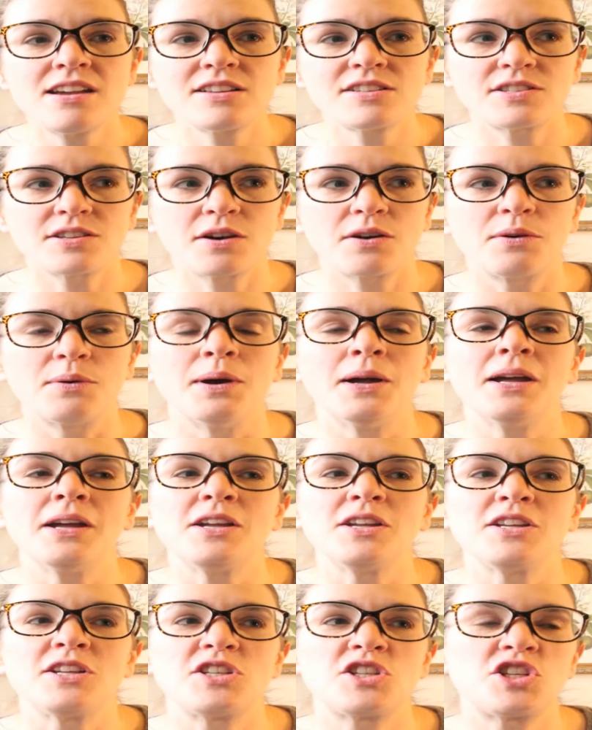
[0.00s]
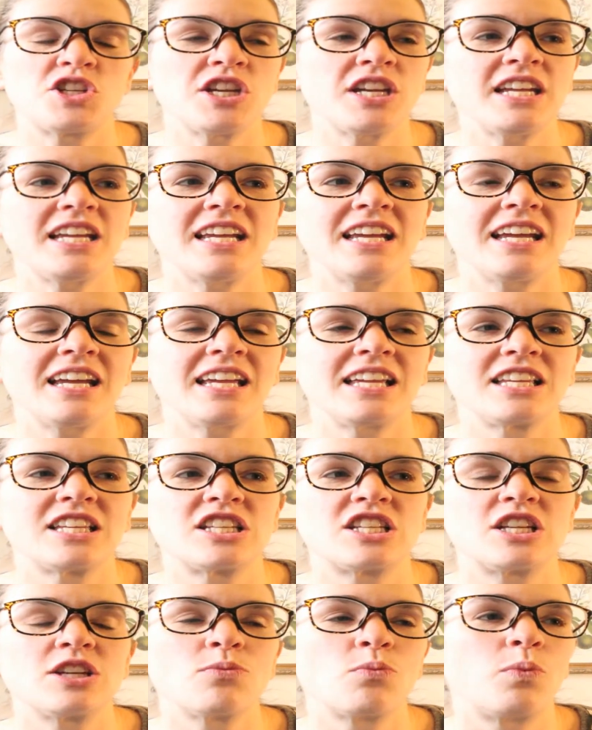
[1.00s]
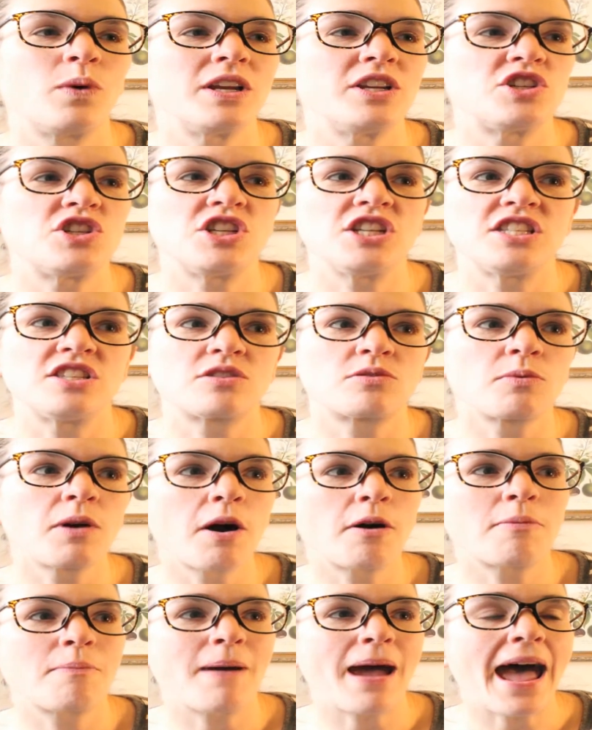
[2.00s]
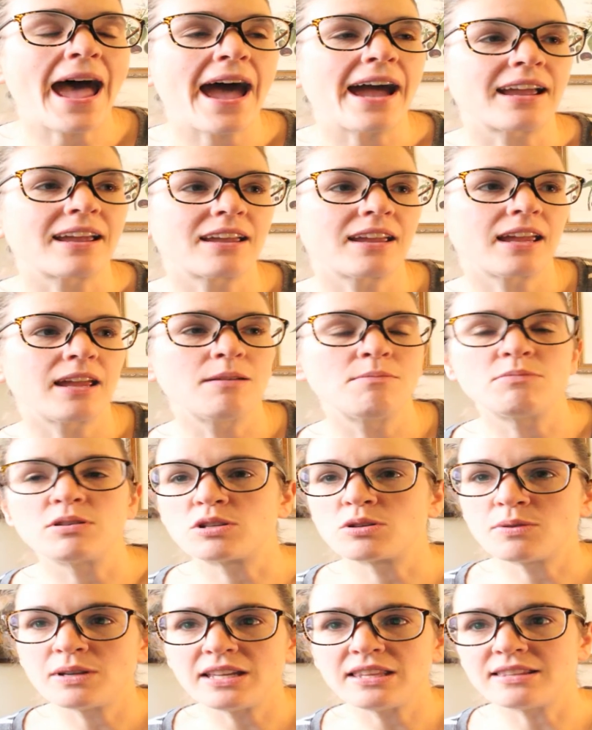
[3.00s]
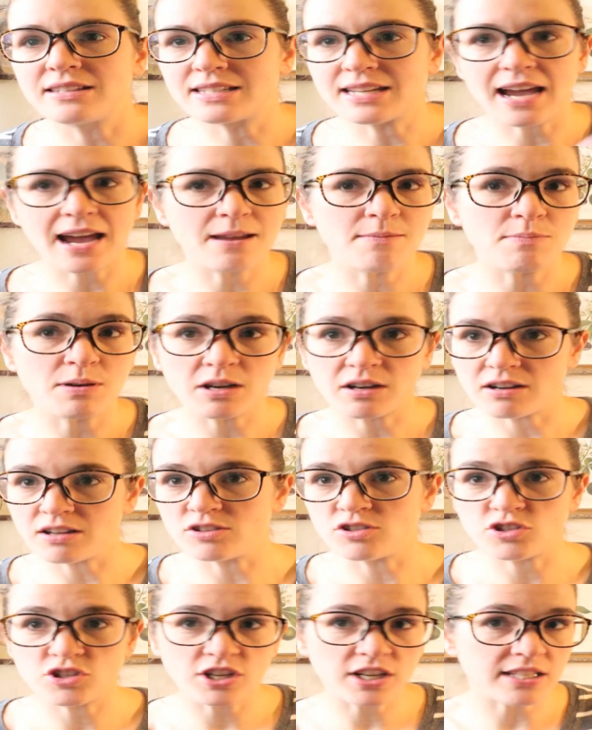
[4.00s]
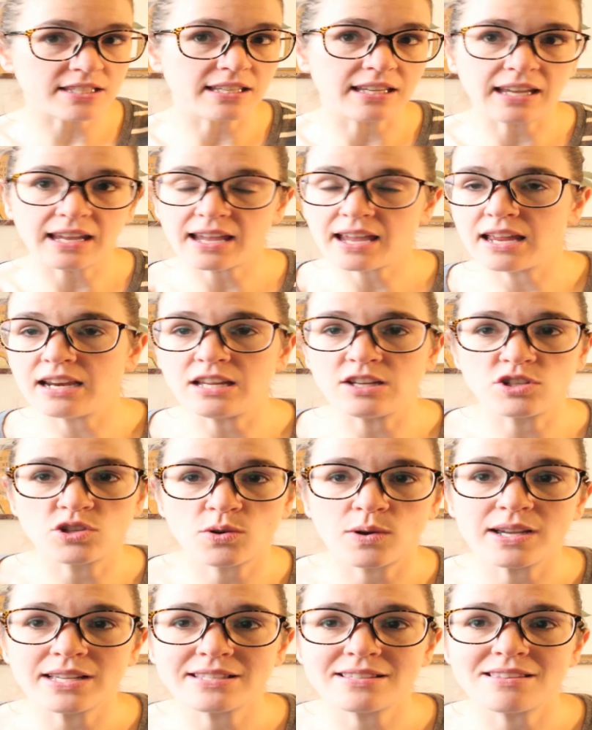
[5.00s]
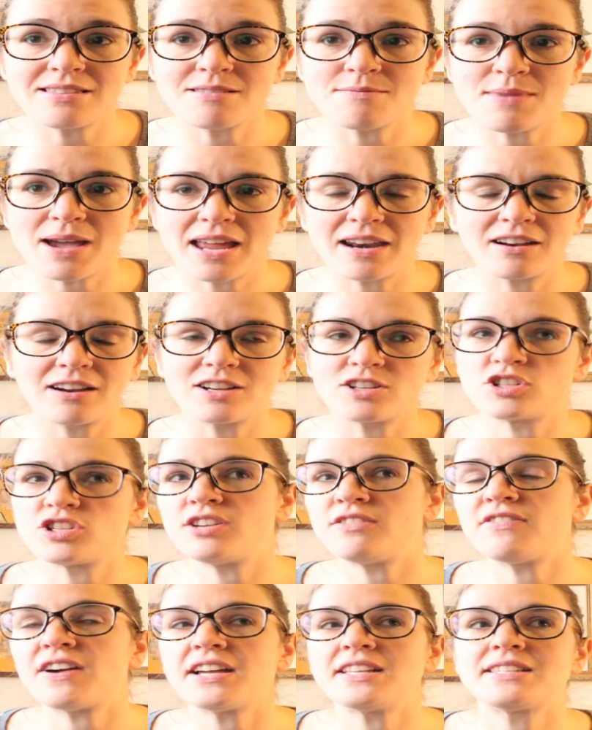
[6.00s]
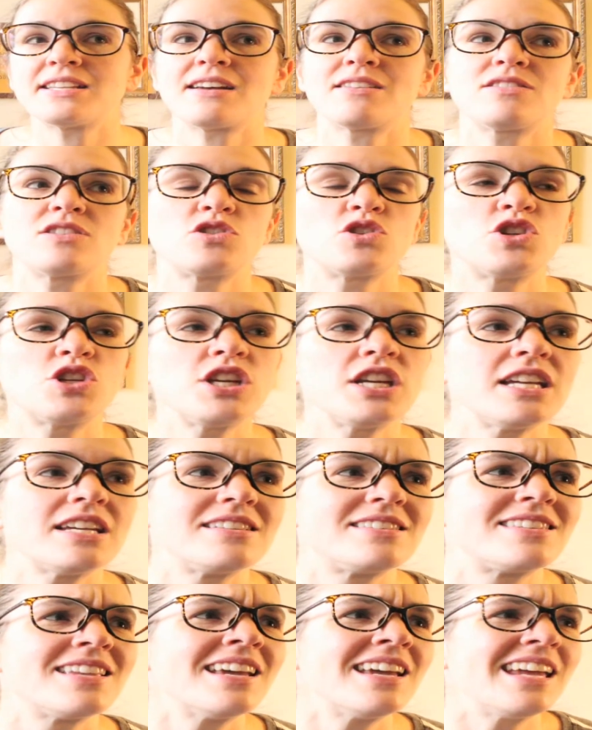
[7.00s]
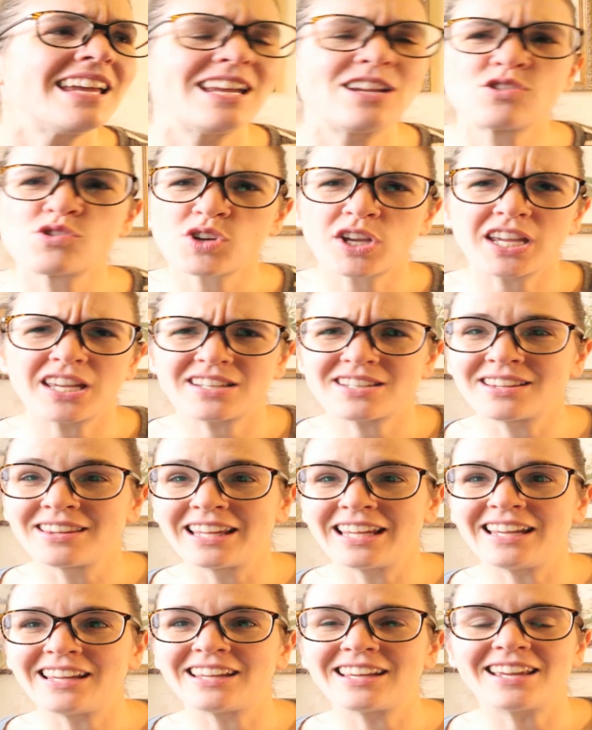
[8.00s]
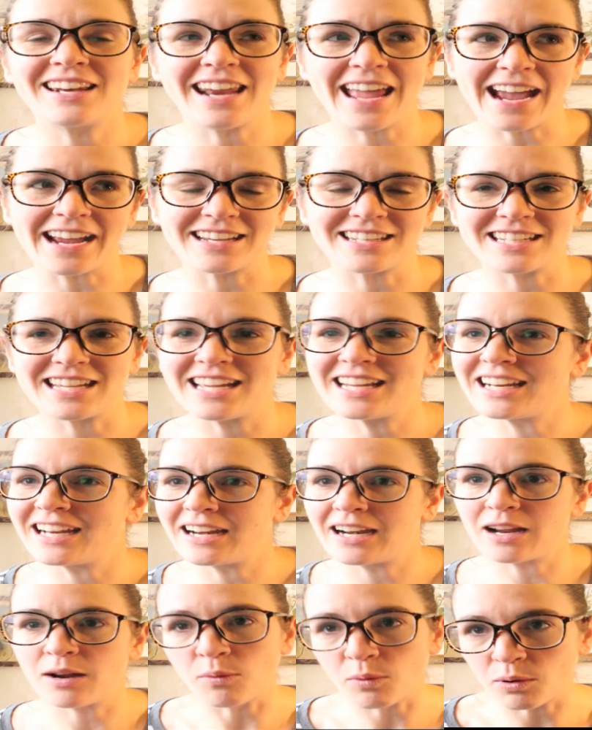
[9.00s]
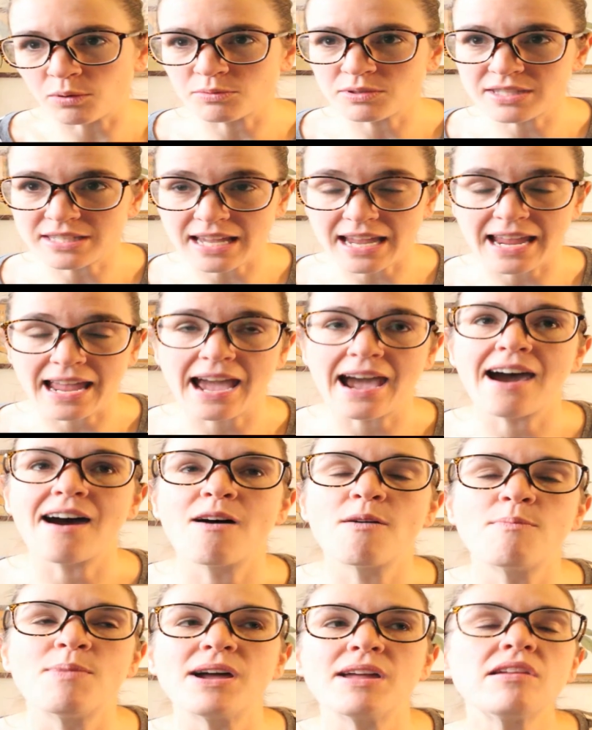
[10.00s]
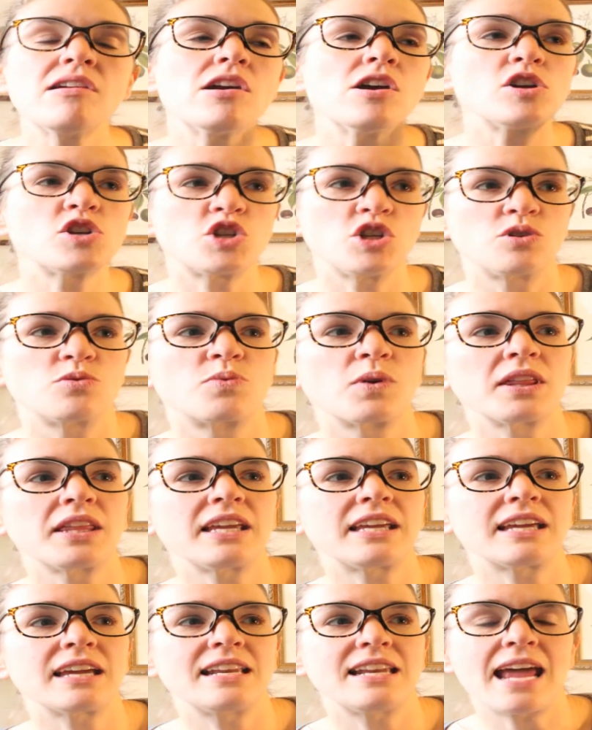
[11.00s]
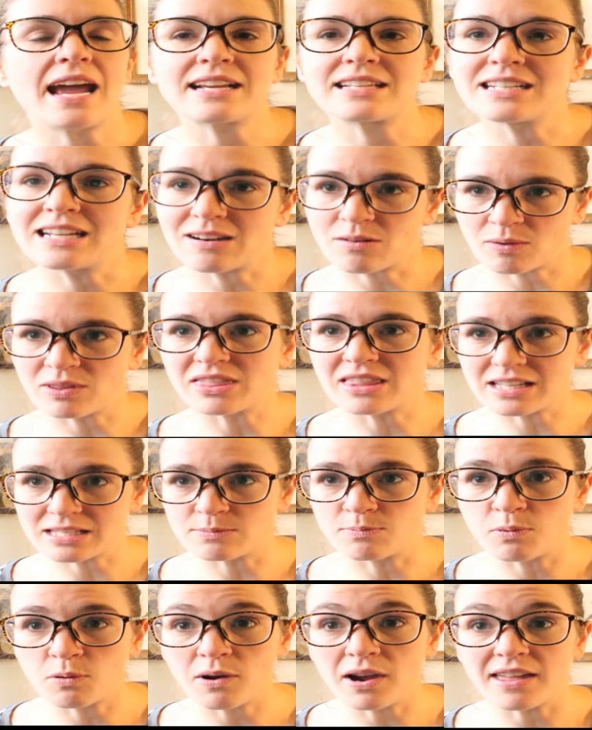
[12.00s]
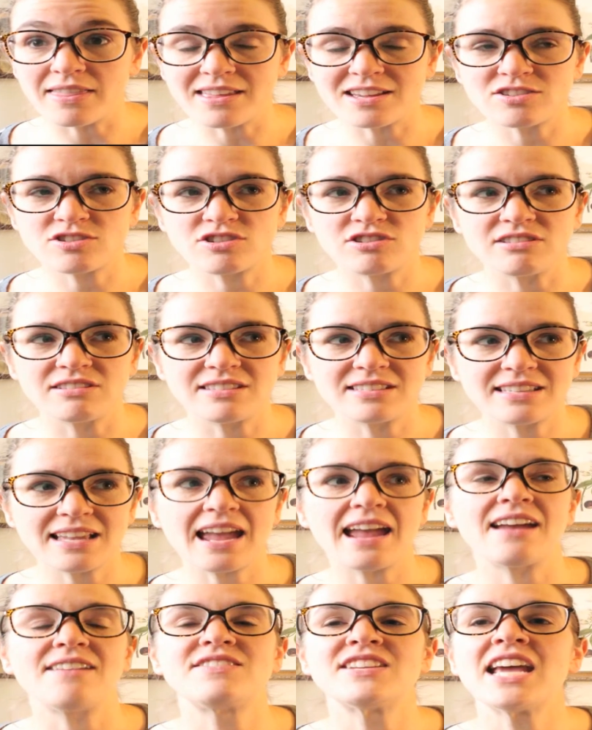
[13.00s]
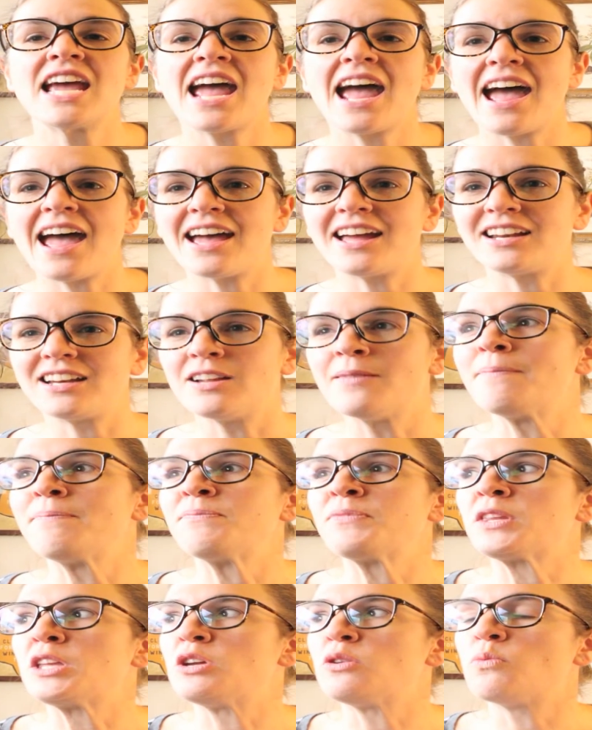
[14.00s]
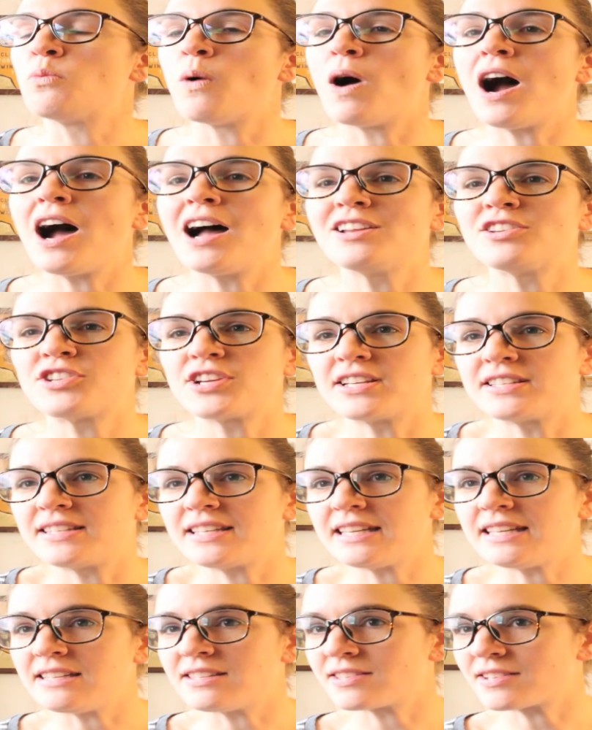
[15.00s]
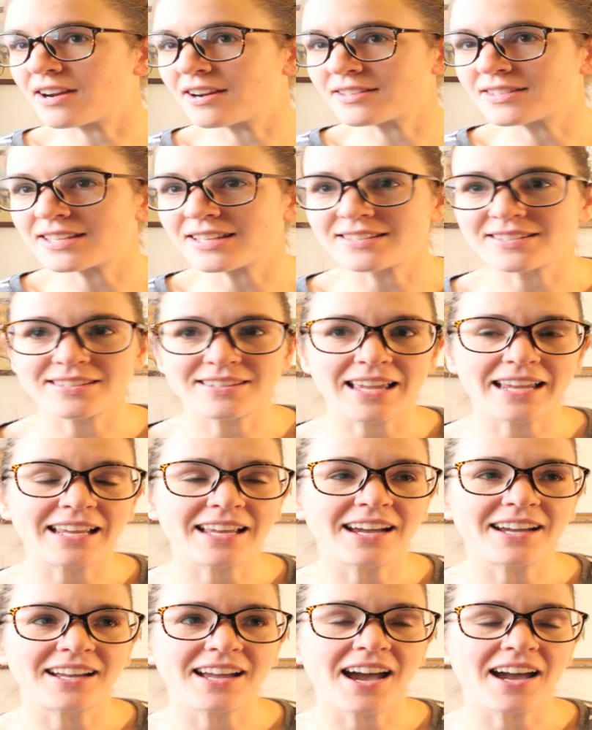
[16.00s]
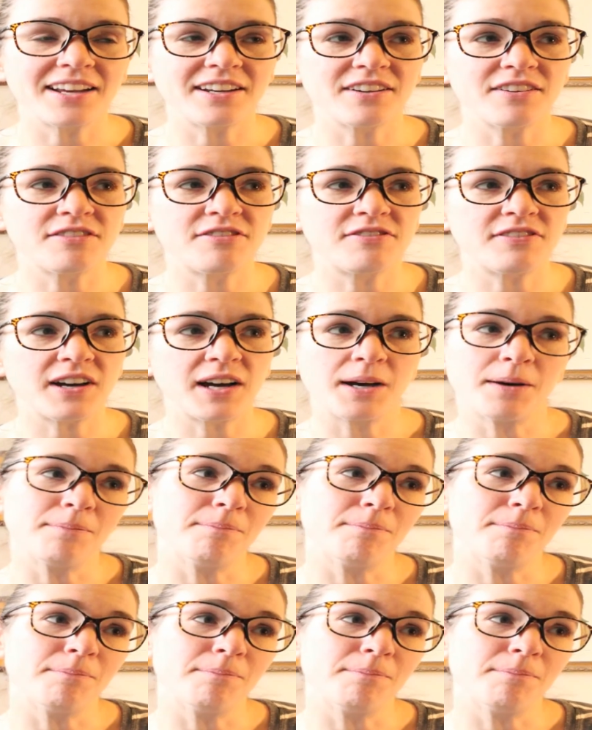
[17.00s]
So she, when she's thrown back in between the time periods, she doesn't get any choice in the matter, and she finds out that she is intricately connected, and I won't say how, but she's really connected with this boy that she saved, and you watch as he starts as like a kind of